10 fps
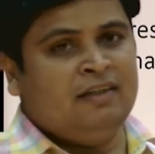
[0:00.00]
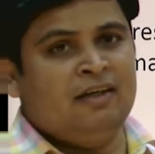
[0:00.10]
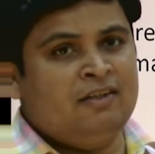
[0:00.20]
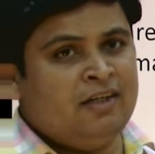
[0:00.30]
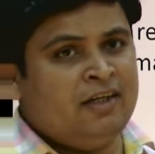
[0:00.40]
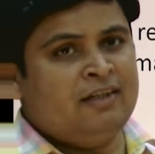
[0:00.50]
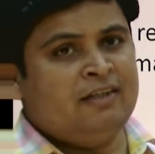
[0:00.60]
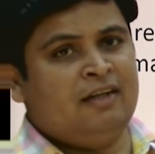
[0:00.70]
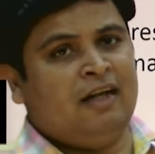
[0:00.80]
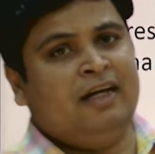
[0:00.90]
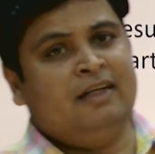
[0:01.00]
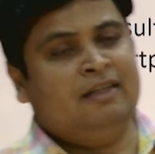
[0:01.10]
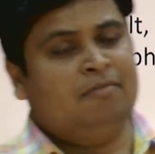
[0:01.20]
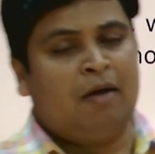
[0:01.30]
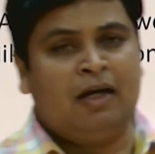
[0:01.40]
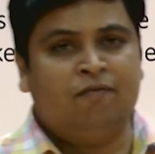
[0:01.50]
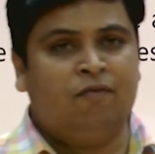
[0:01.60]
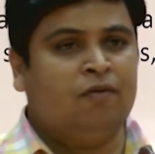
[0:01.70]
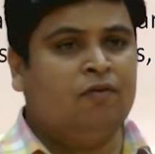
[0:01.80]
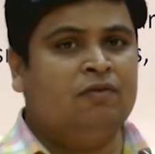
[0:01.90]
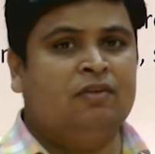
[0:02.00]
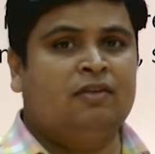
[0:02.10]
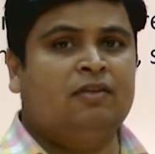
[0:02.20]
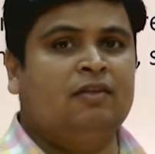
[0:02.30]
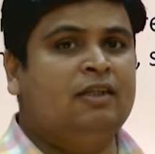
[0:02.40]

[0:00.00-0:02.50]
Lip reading: gadgets like smartphones,